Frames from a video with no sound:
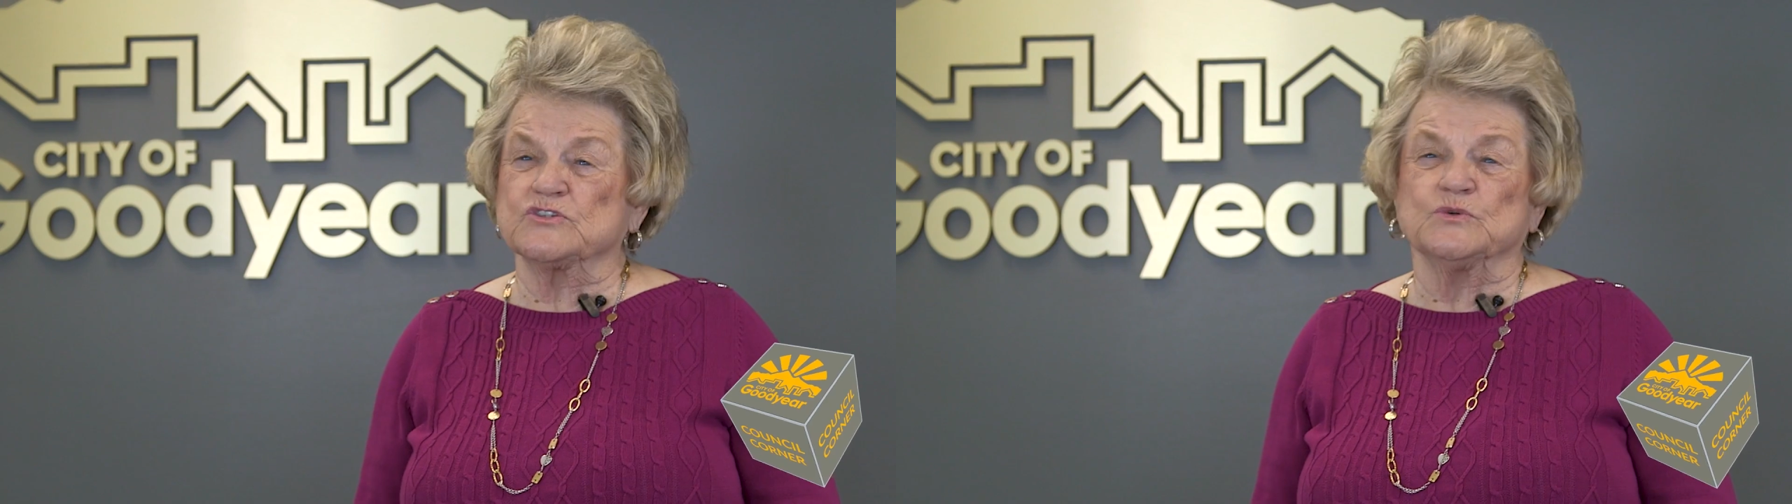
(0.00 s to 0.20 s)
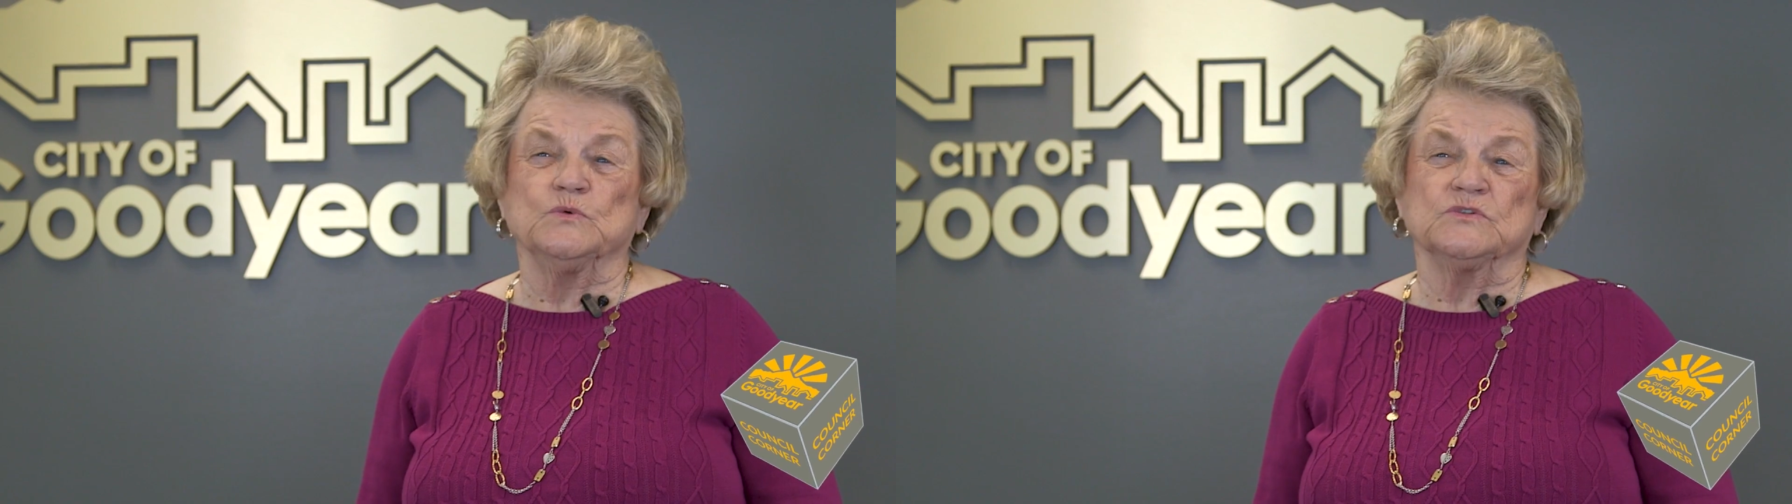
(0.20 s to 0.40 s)

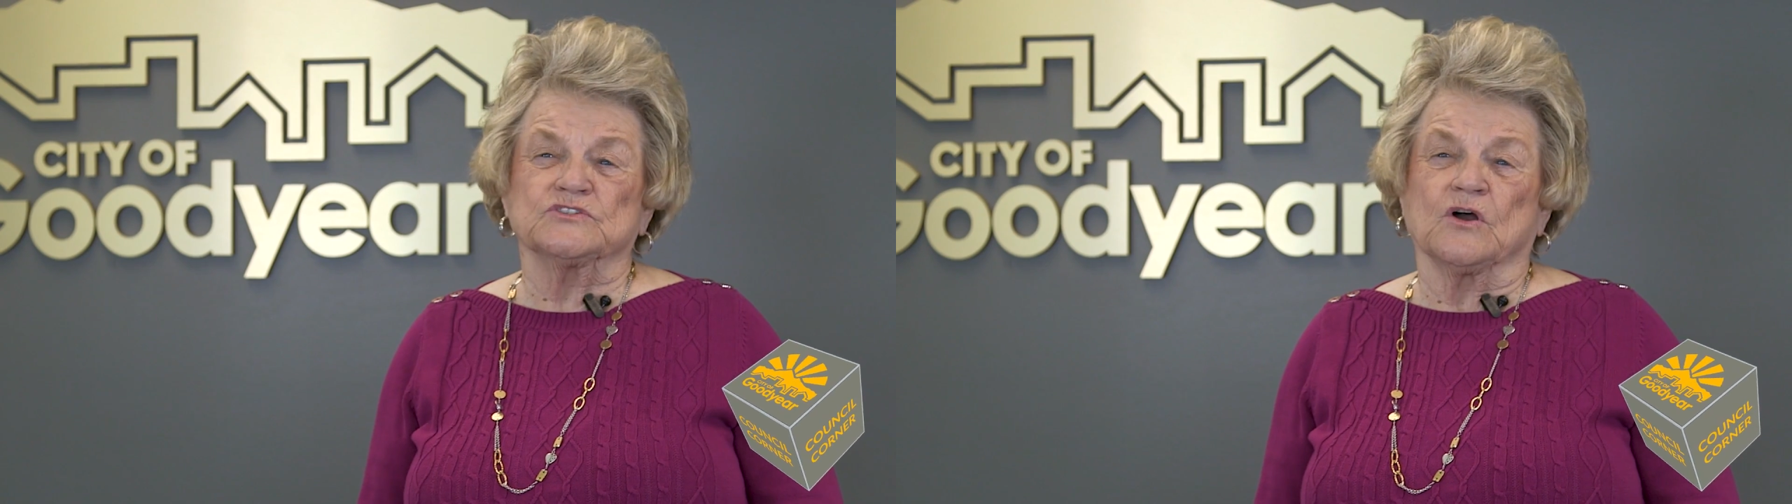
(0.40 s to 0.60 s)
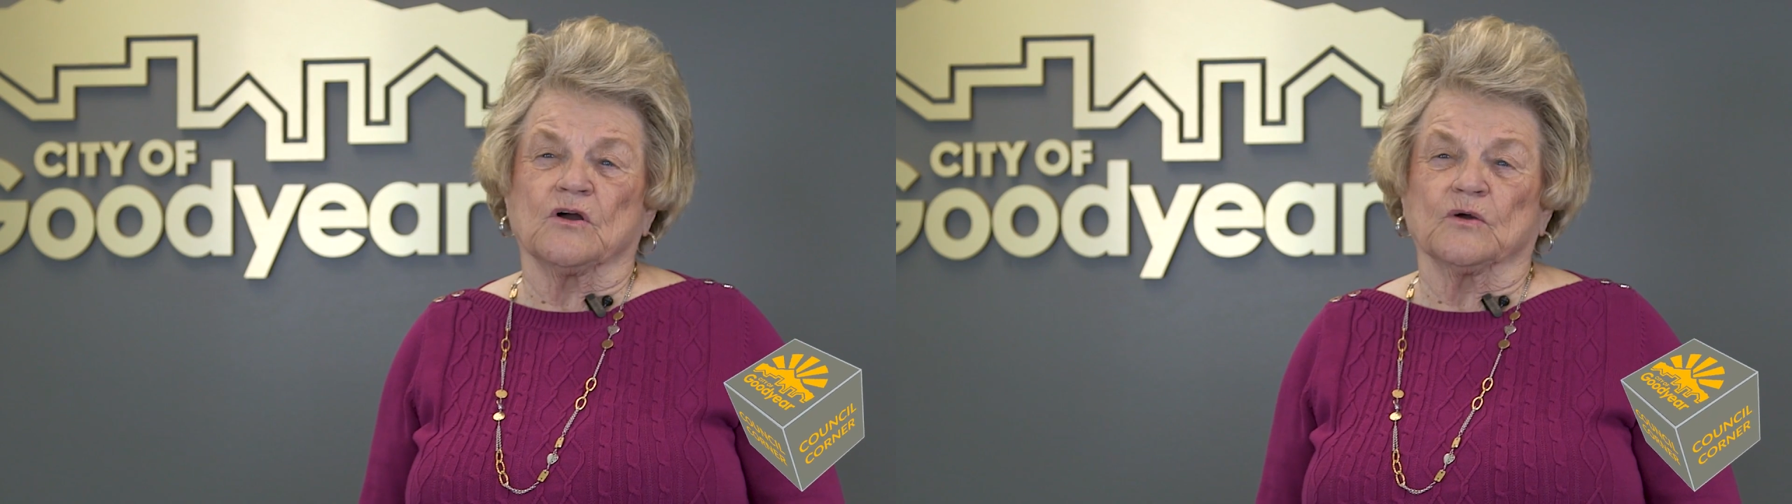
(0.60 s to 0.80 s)

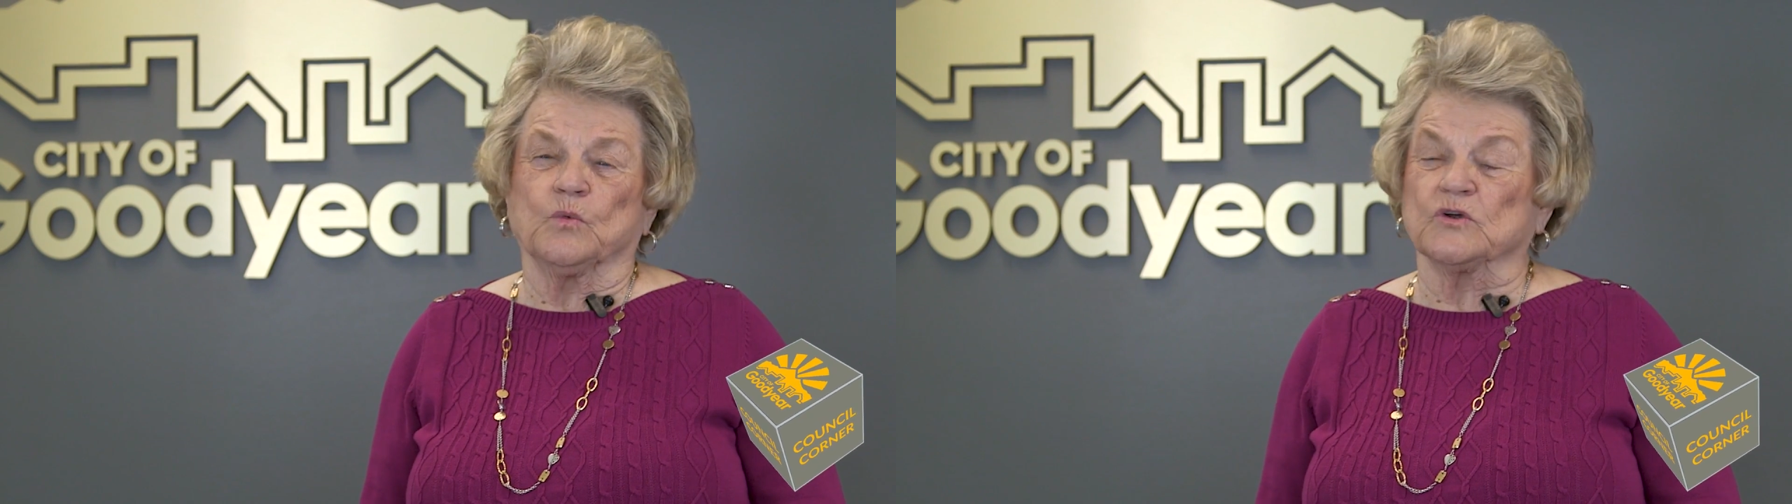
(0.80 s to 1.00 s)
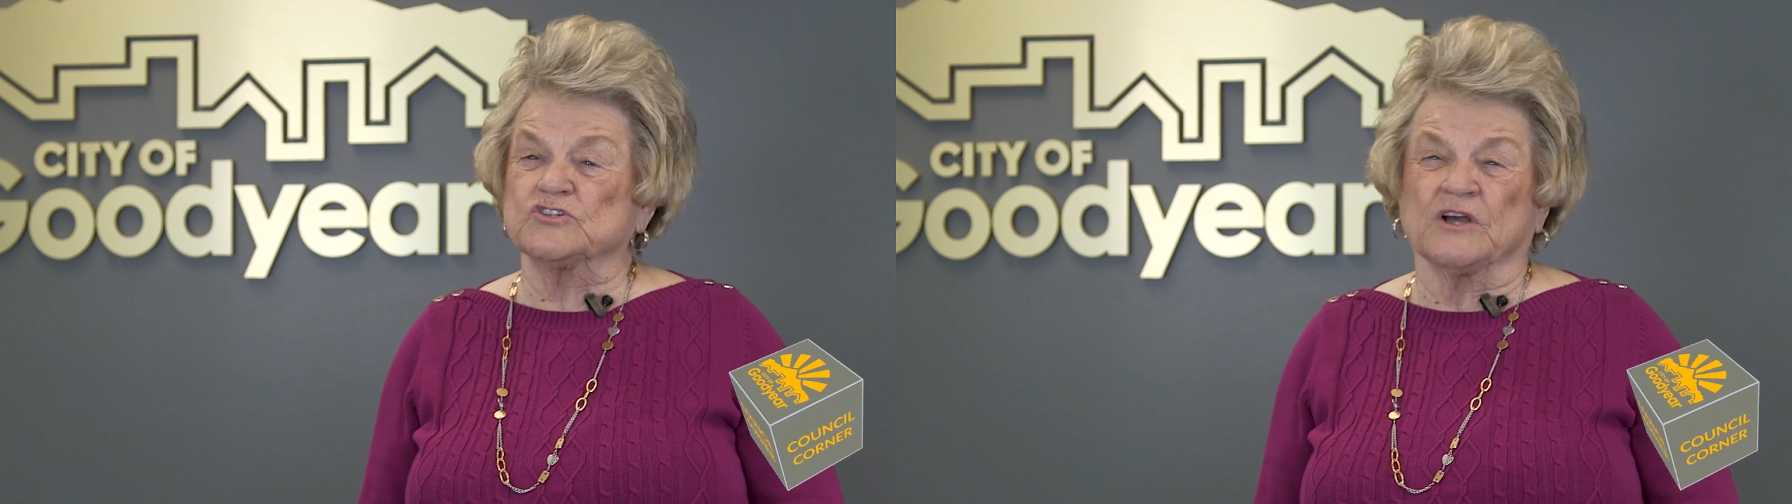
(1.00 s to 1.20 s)
schools are,
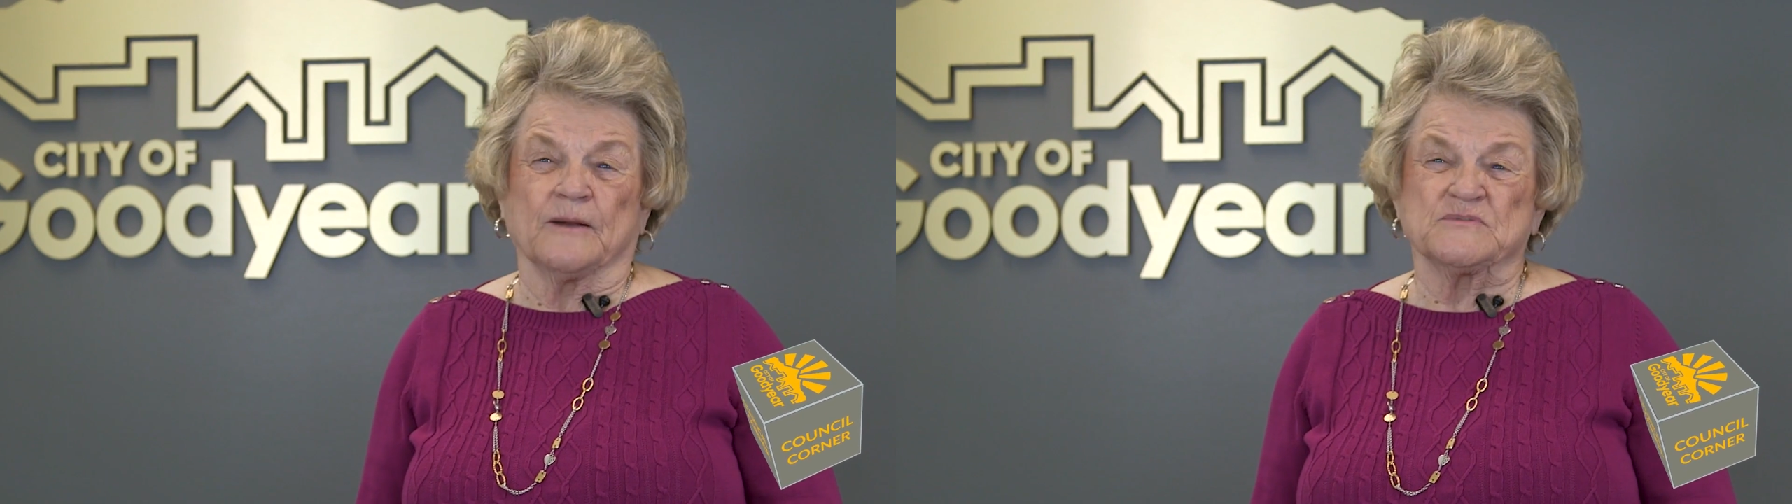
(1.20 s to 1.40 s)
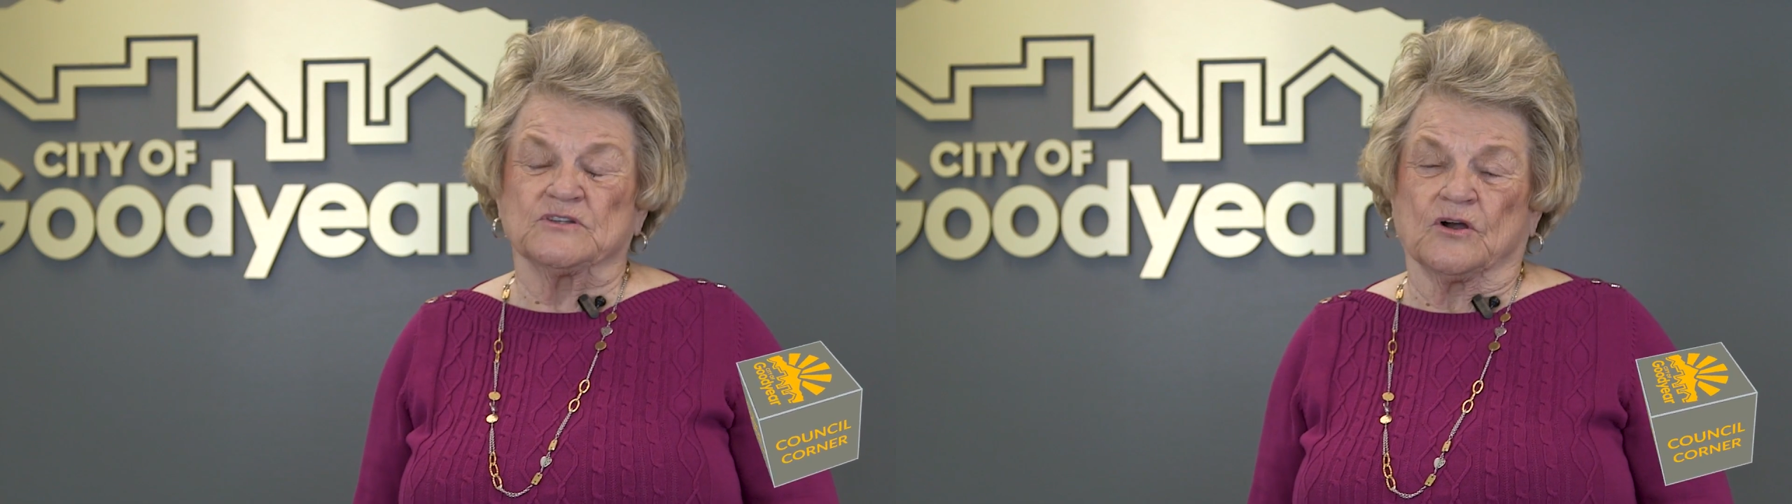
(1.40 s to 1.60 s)
where shops